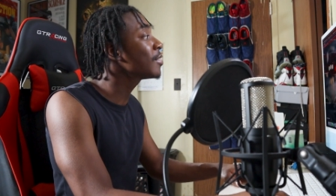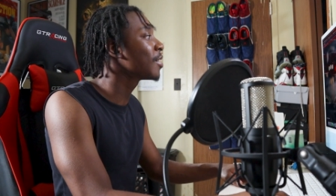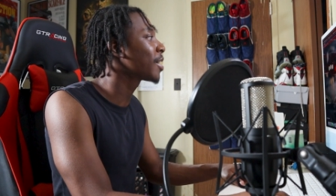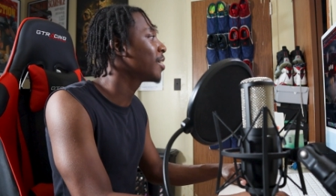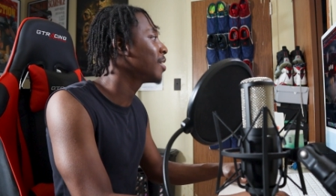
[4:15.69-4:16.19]

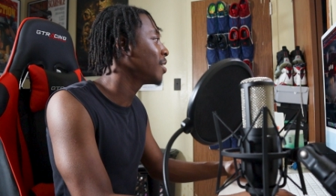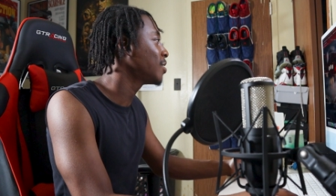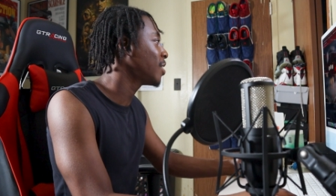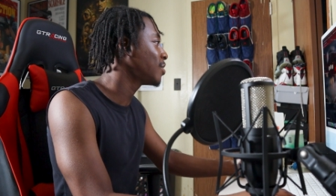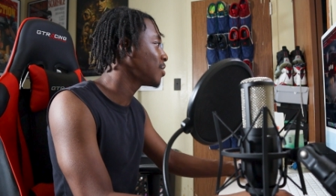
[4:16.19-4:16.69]
look at it
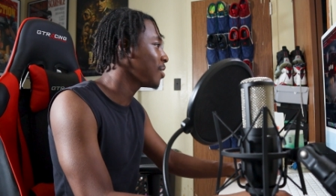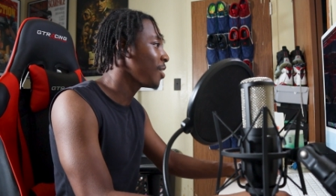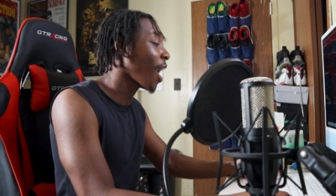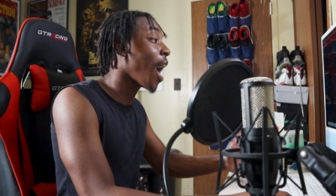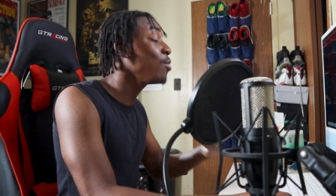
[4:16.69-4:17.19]
and
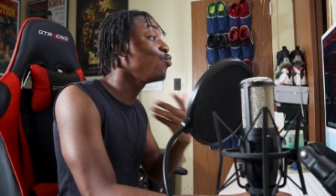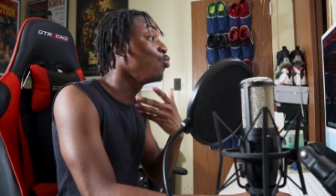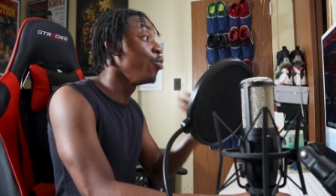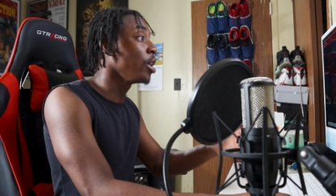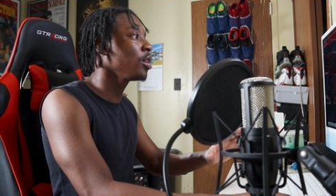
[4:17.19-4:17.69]
see. I
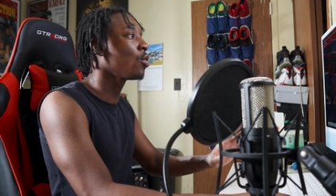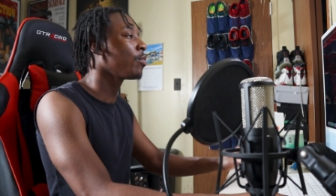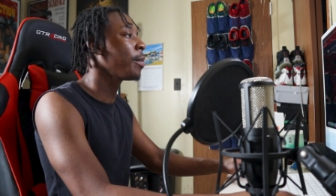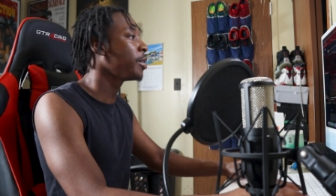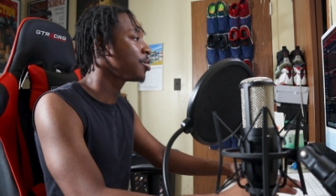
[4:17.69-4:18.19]
really don't
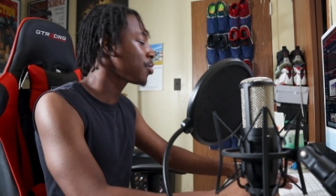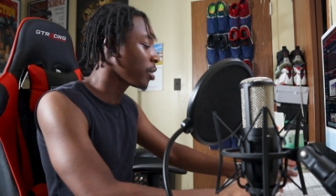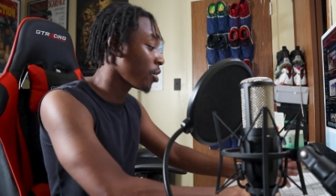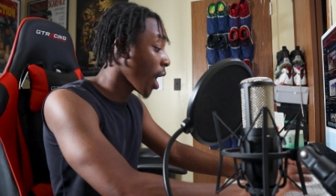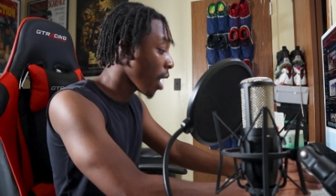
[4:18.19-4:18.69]
remember this
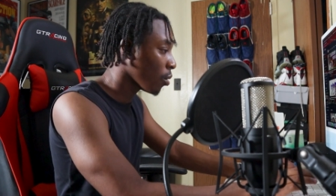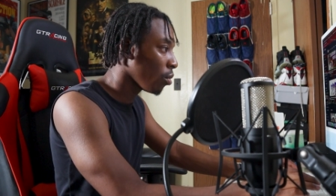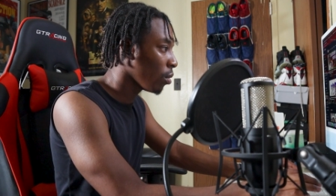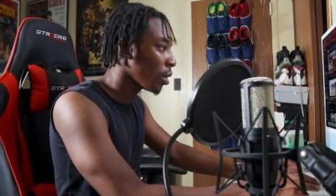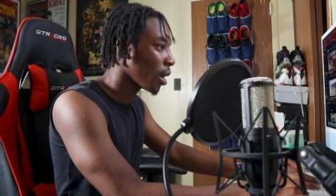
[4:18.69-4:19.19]
trailer at
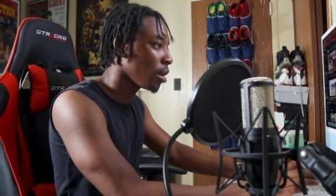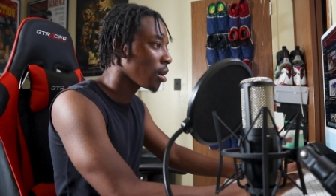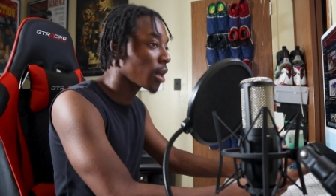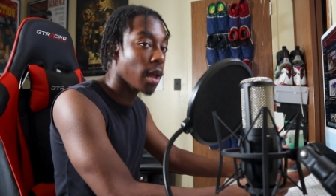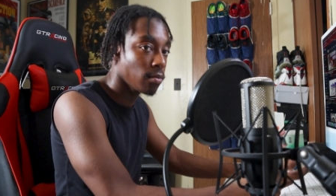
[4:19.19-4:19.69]
all.
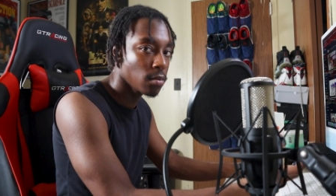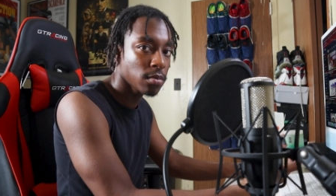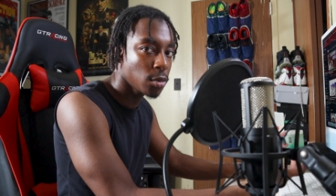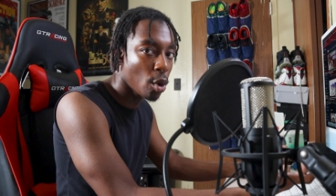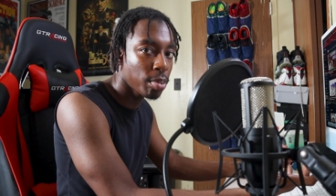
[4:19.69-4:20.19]
Like, again,
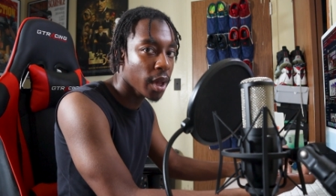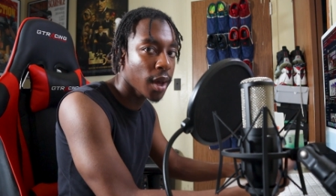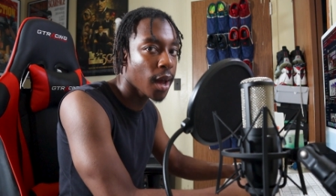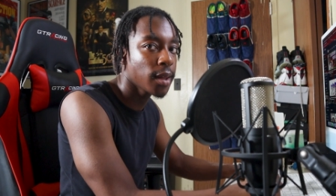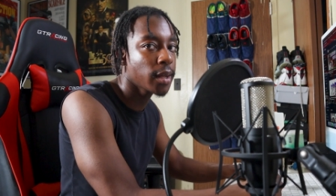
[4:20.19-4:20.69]
don't play
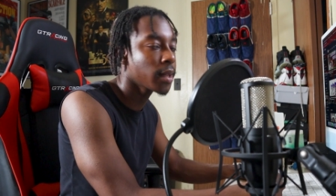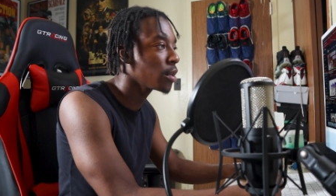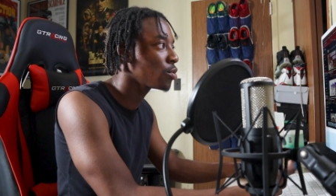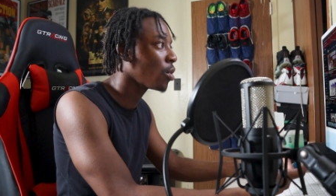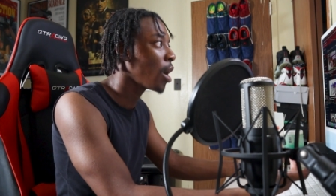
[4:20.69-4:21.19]
COD like
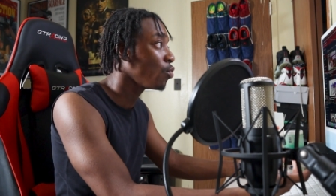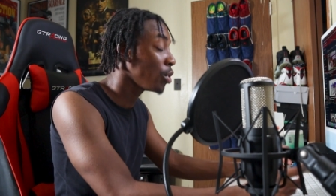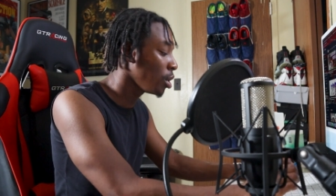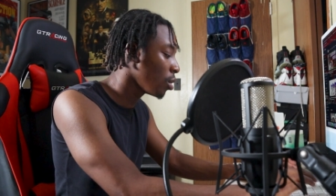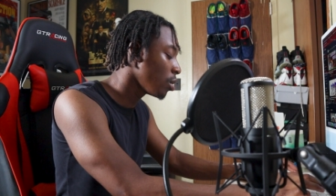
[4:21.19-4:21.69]
that, so I
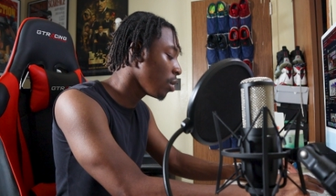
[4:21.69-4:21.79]
really don't